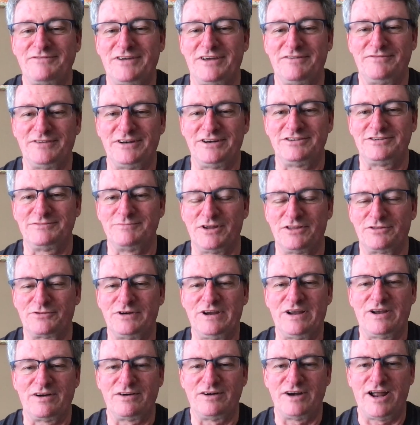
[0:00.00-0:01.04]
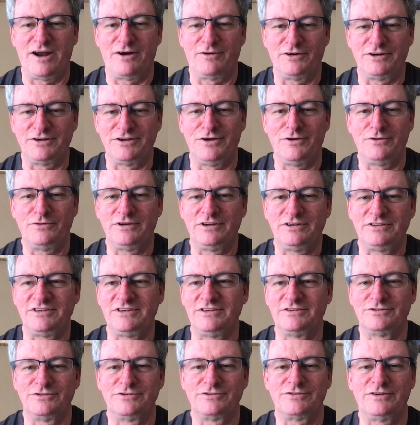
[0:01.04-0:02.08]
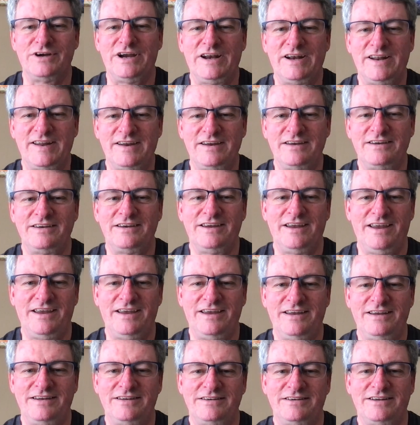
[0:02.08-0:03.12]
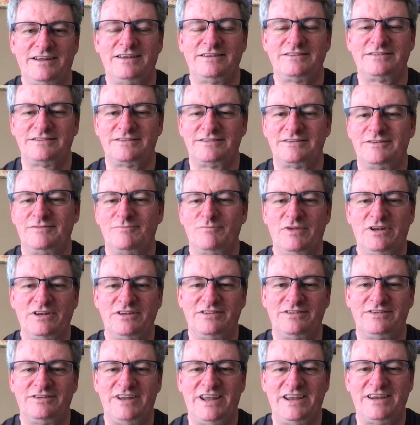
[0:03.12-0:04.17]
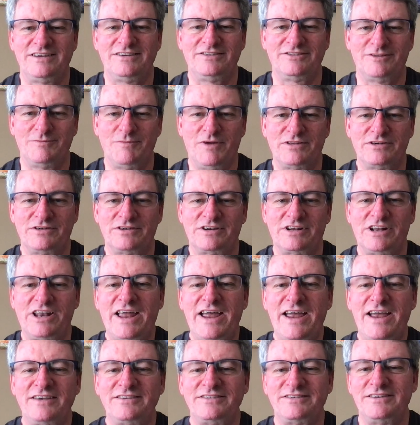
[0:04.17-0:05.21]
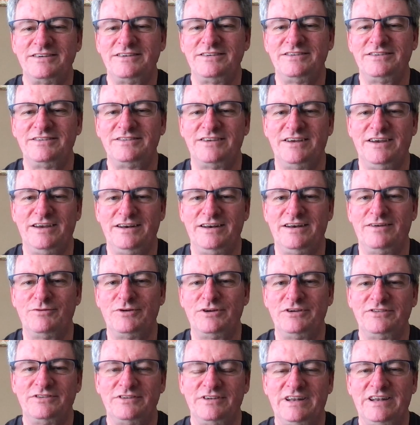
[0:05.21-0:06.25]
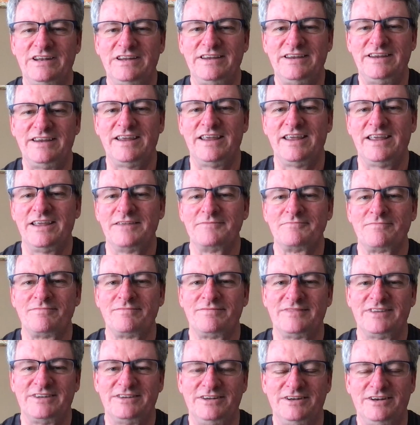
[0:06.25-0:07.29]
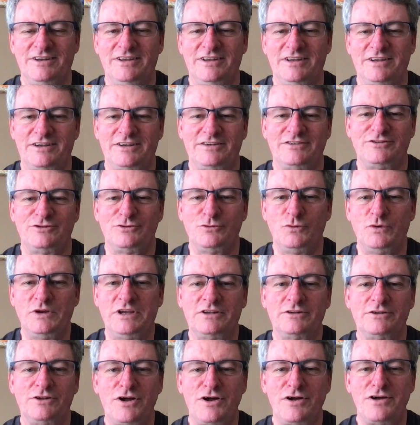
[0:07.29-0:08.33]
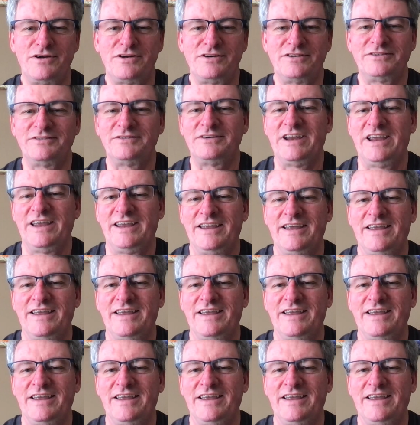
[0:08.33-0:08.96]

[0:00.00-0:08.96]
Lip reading: I finished my 300-hour yoga teacher training, and I've been taking some other classes, and recently did like a 2 week long